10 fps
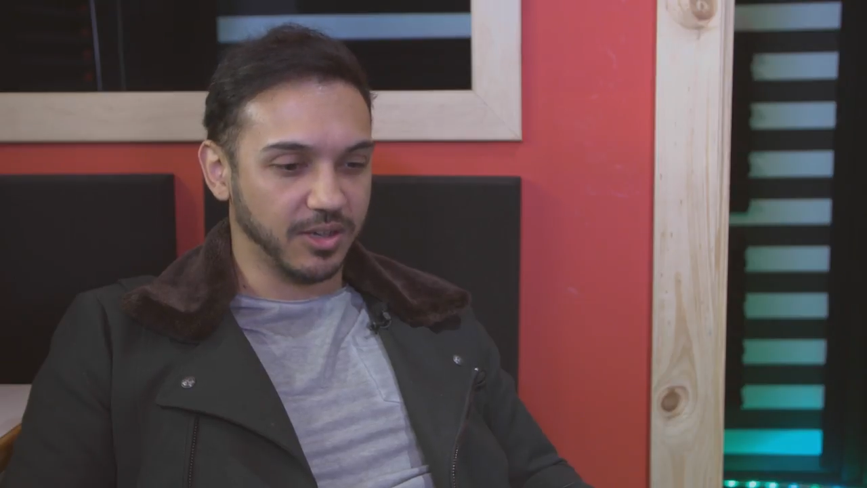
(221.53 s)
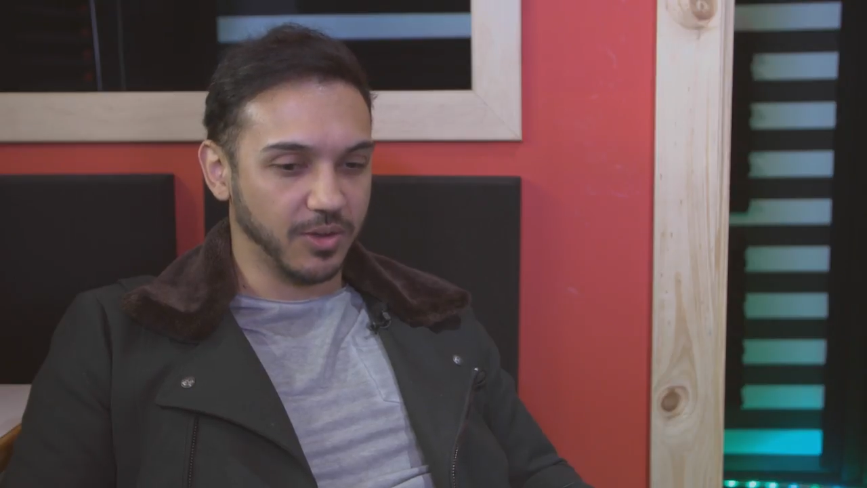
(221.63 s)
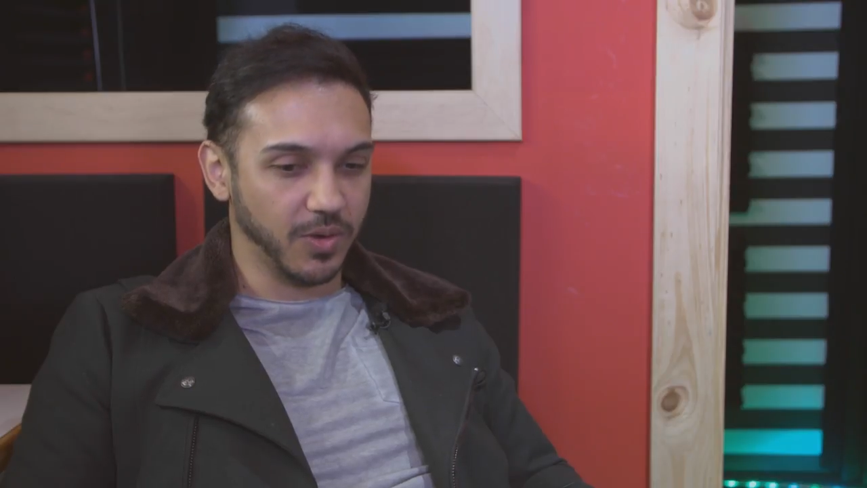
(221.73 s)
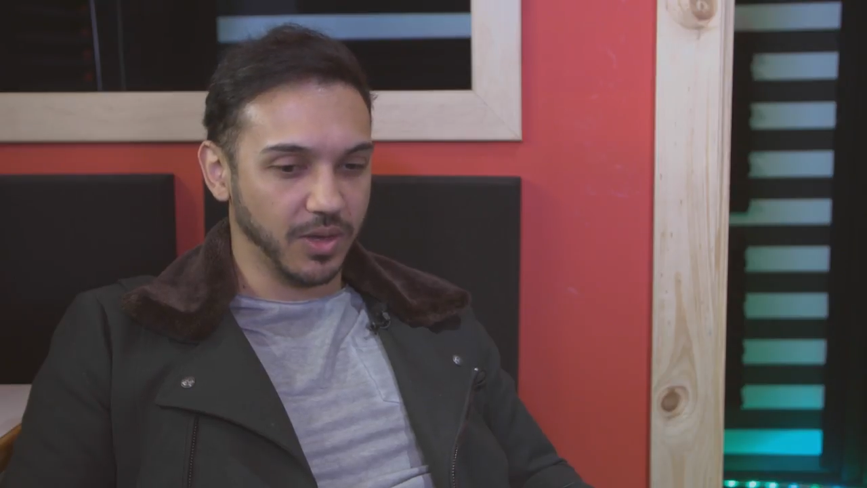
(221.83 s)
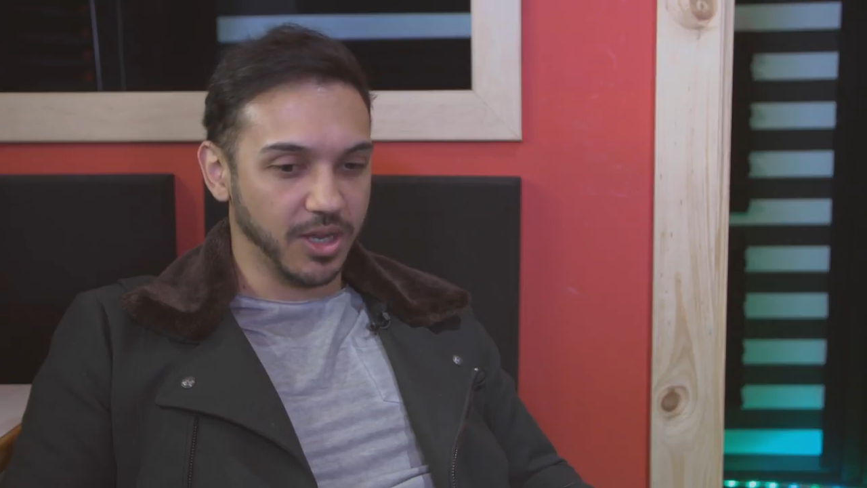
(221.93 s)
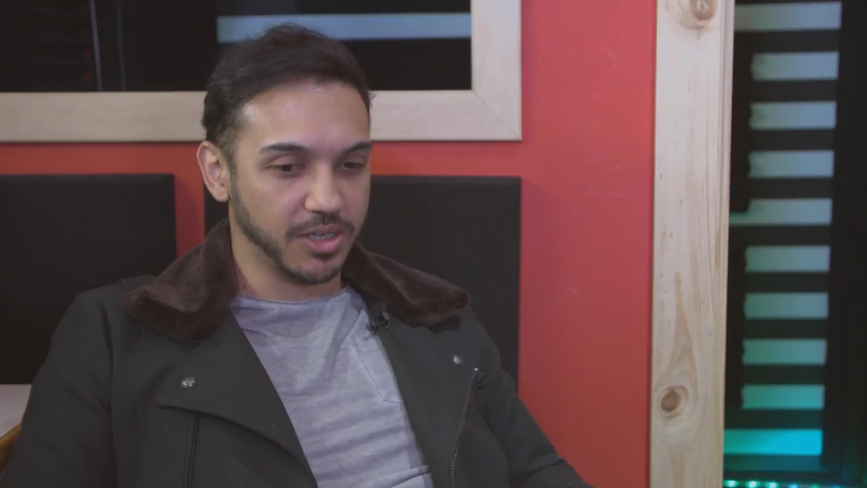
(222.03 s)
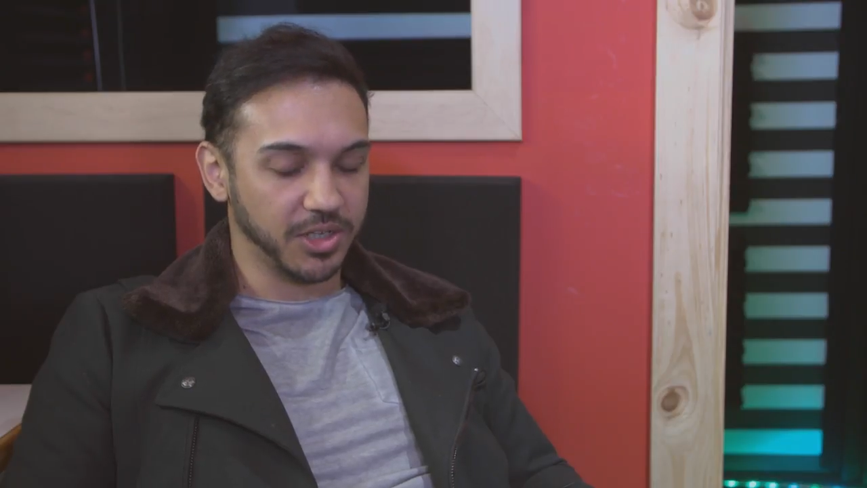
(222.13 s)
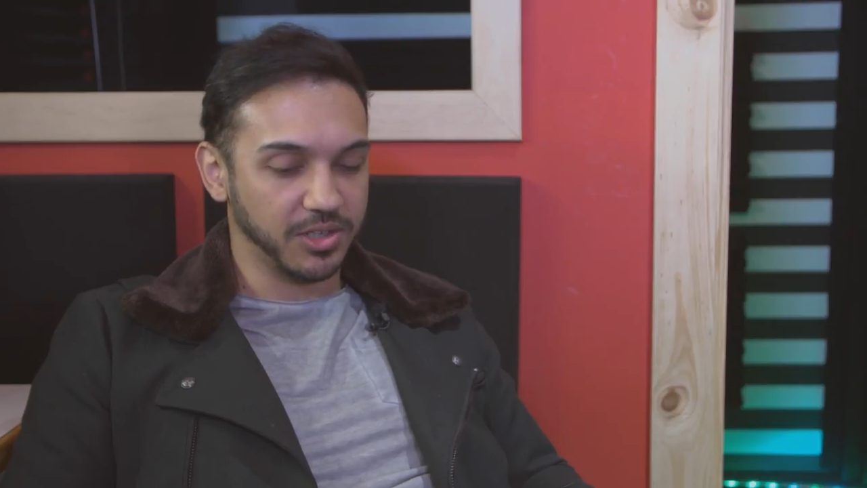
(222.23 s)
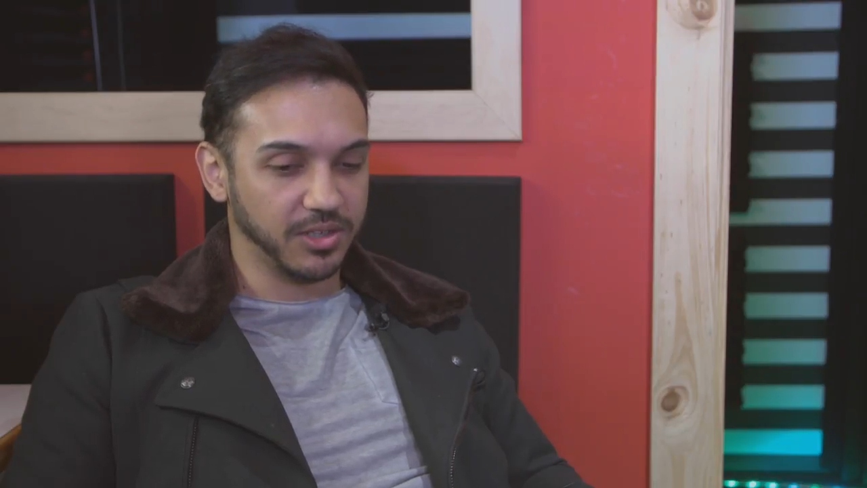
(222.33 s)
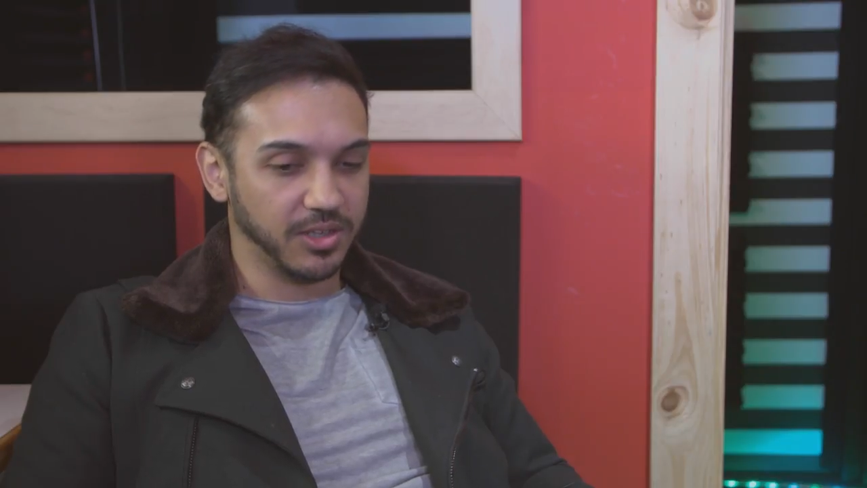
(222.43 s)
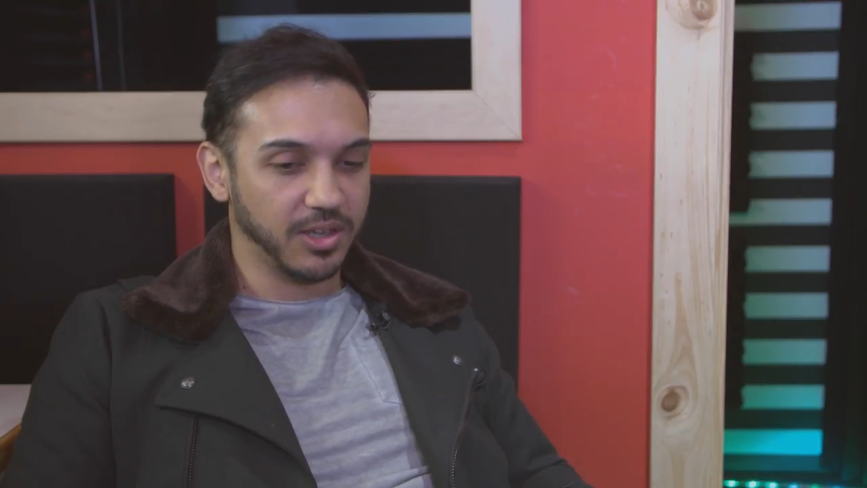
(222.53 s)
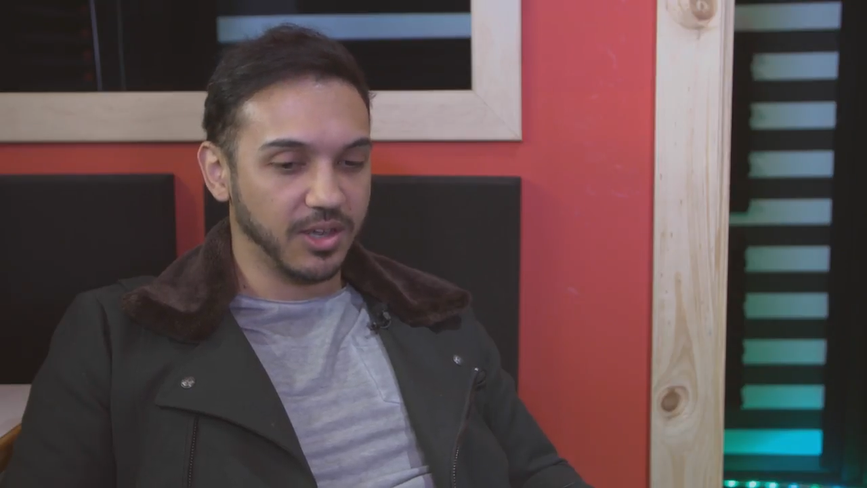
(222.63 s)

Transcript: go national.